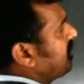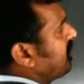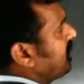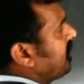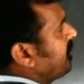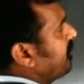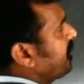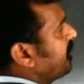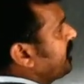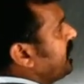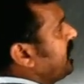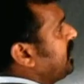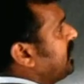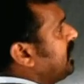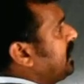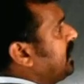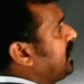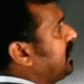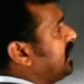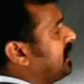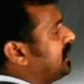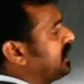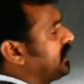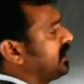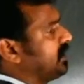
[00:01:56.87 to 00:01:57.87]
of
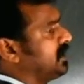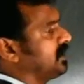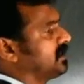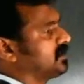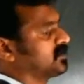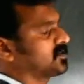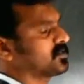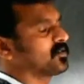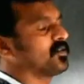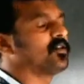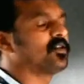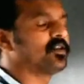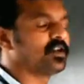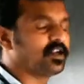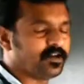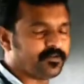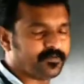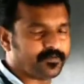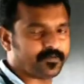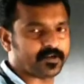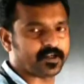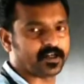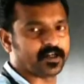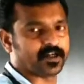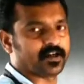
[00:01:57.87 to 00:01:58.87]
any solid
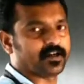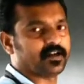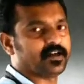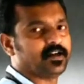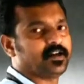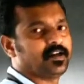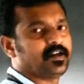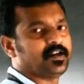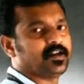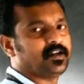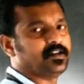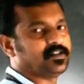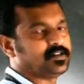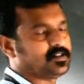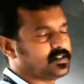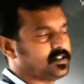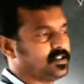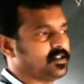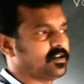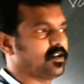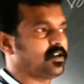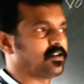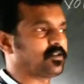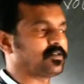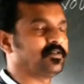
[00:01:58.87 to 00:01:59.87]
figure is
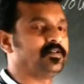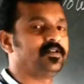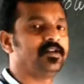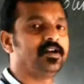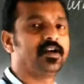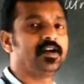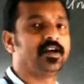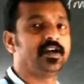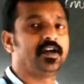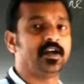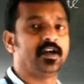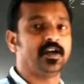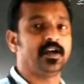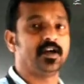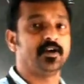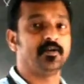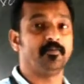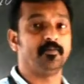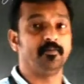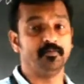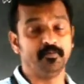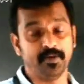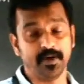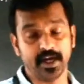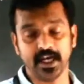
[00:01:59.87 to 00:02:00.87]
equal to
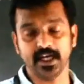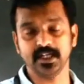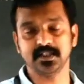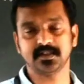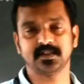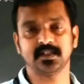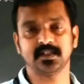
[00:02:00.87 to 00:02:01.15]
base